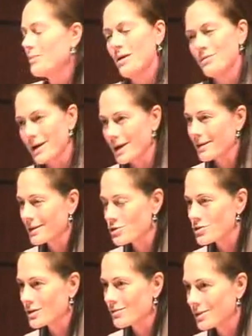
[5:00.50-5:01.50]
a
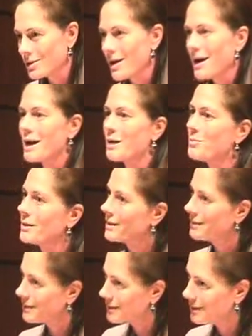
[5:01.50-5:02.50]
violation of the law, but